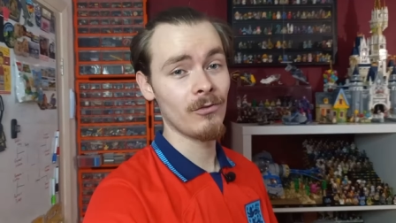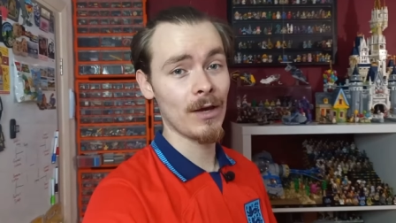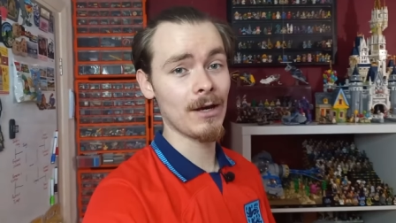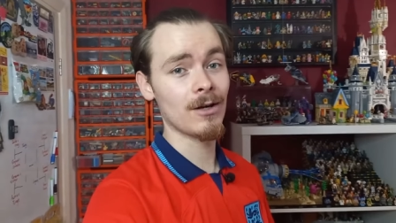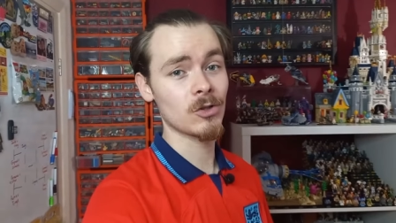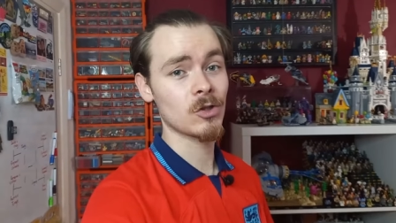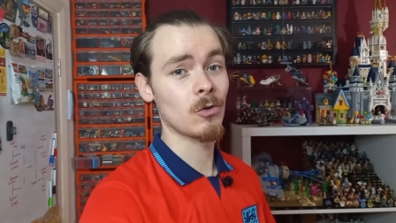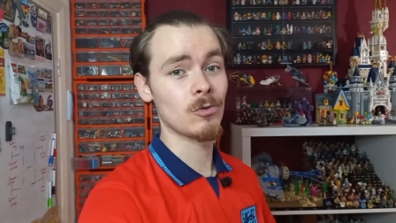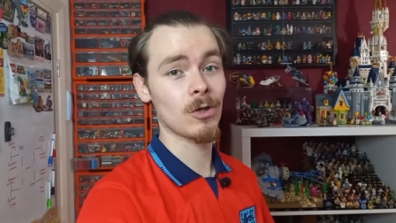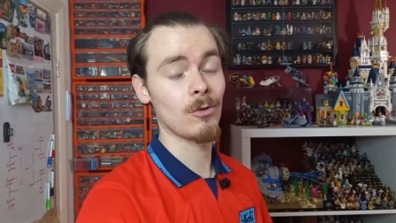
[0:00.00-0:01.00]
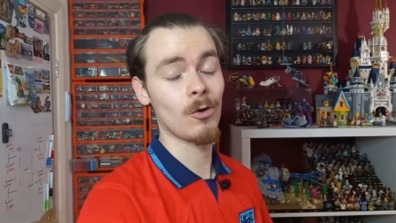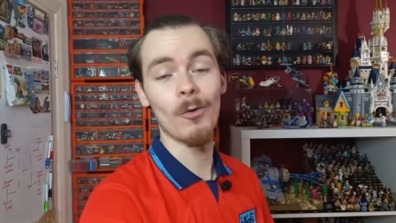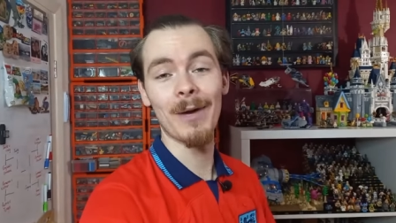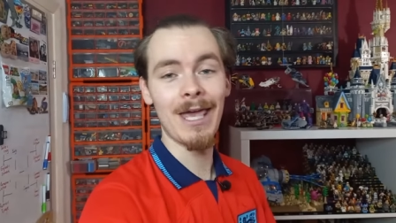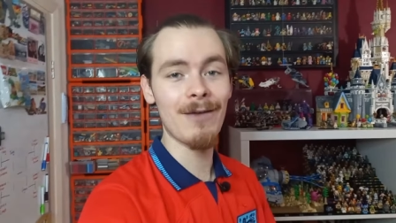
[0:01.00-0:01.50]
They are so, so
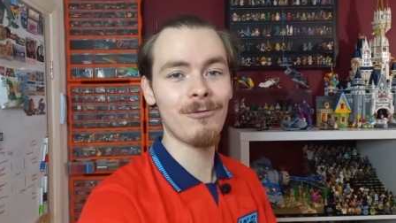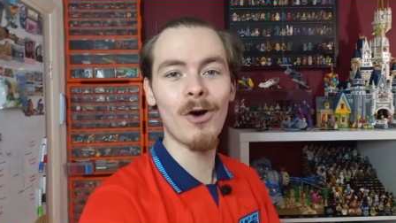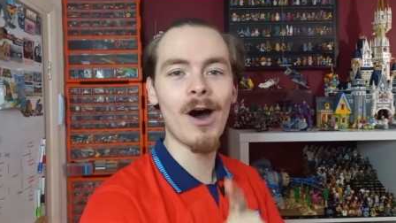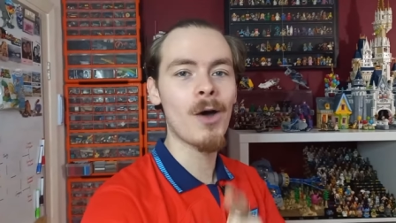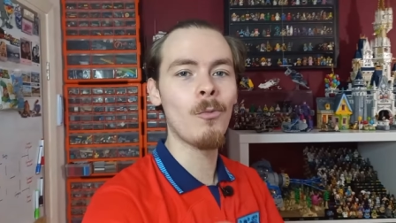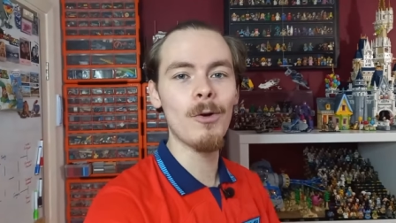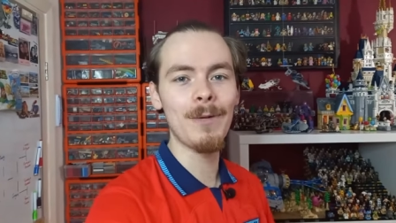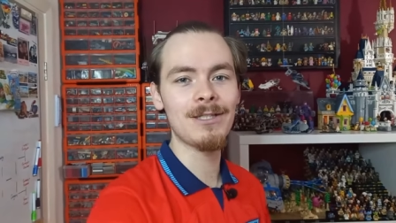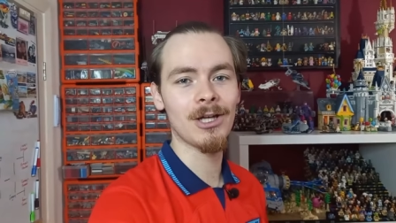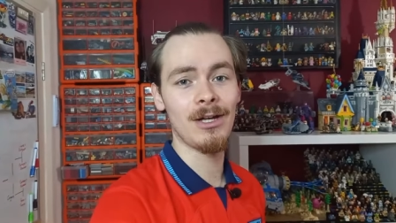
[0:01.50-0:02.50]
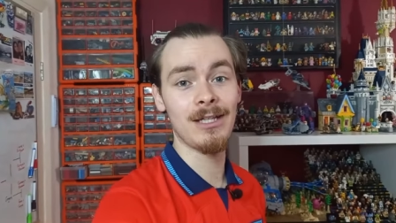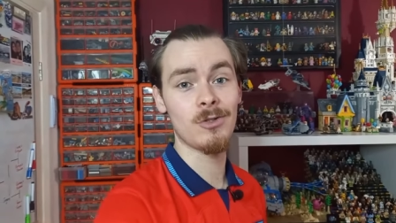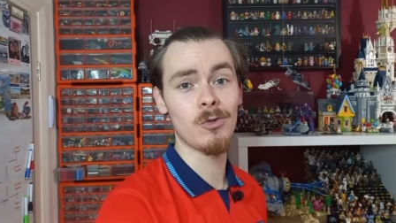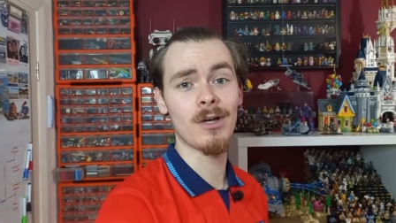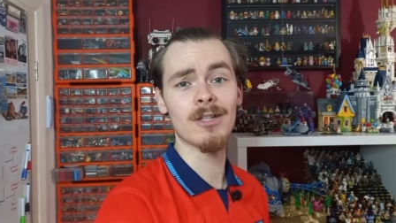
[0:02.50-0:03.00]
cool. But if not, I will be turning
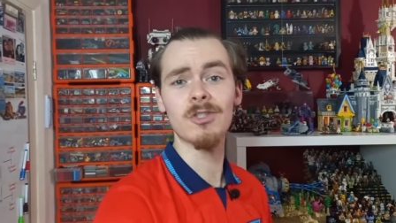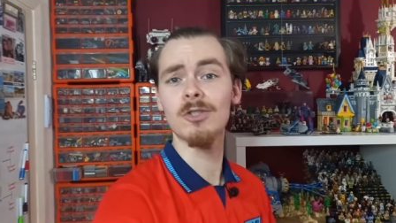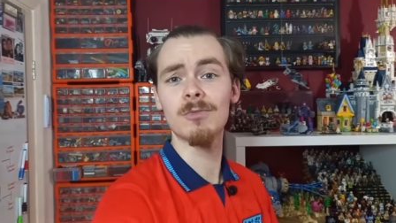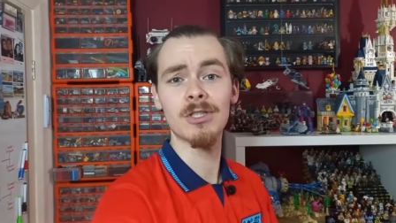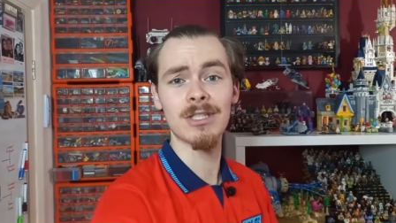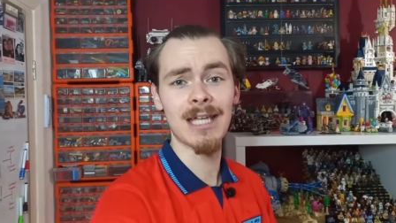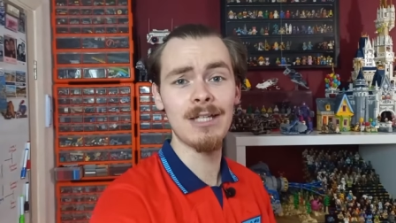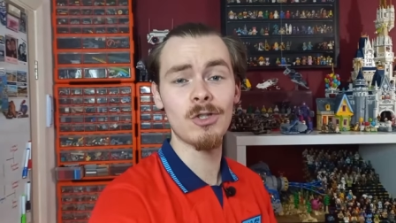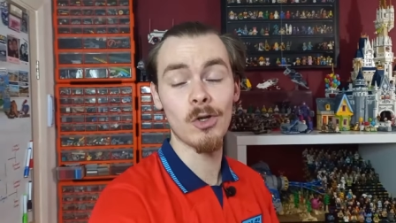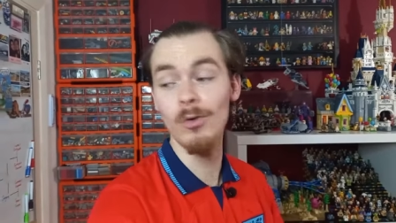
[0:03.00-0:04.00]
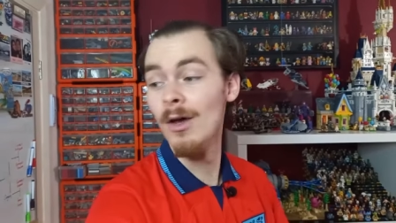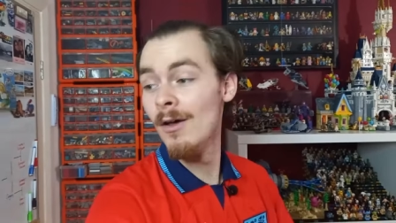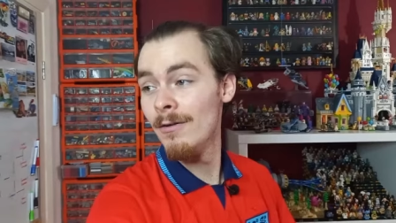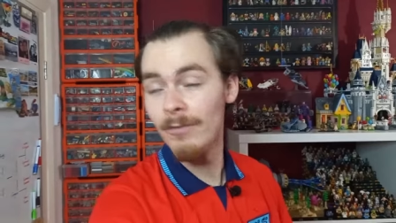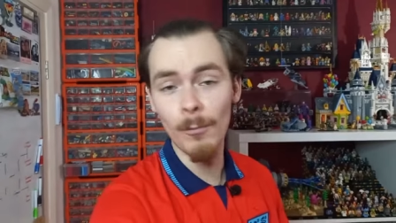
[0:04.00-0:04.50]
to customs, so stay tuned
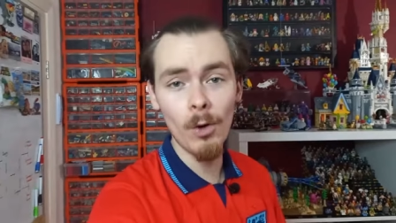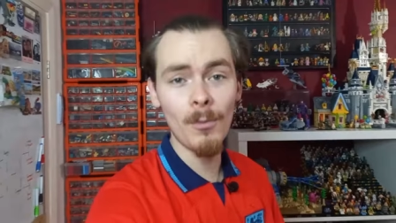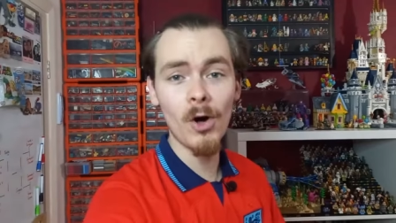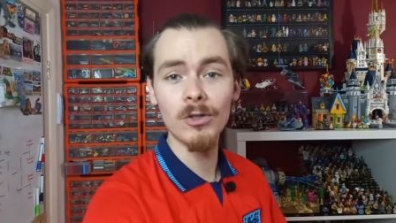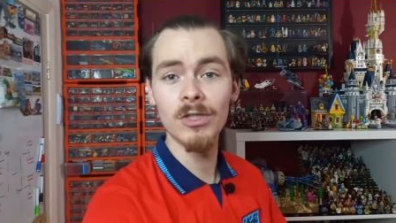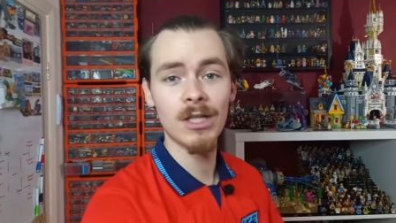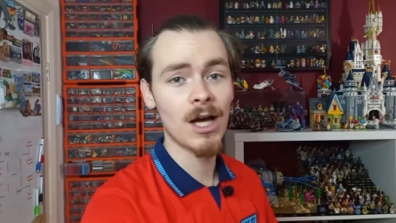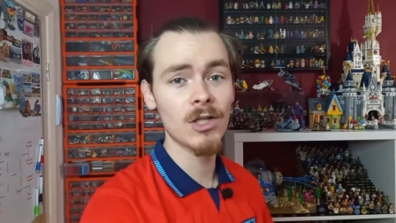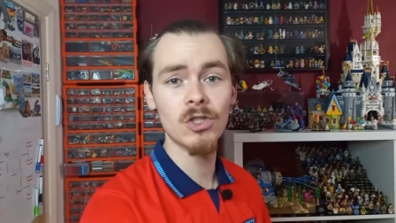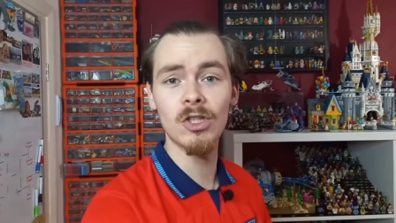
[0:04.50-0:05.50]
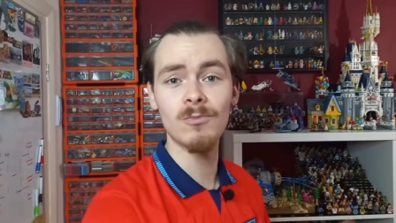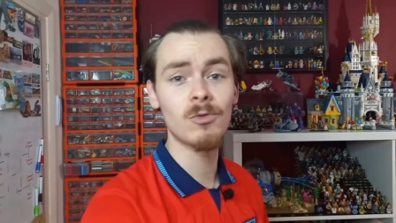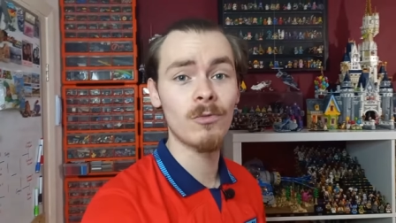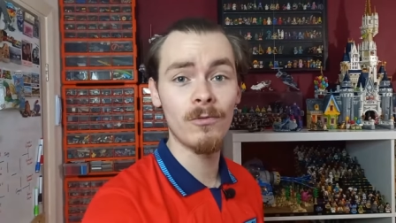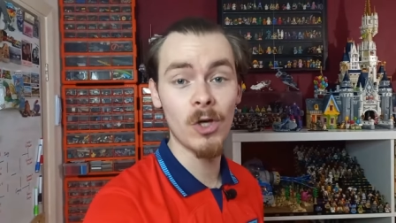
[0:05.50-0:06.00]
for more MOCs,
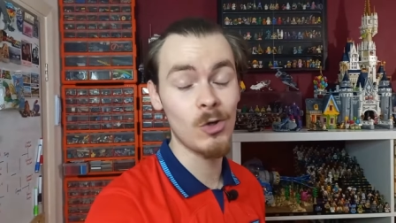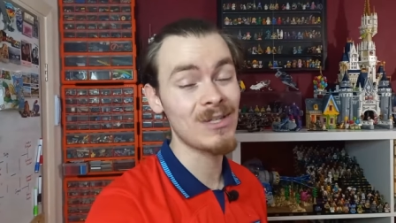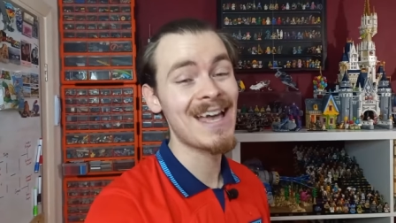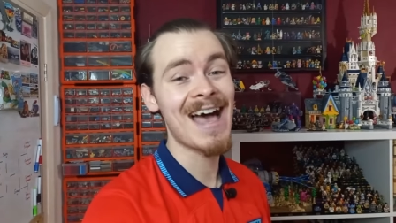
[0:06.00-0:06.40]
customs, reviews,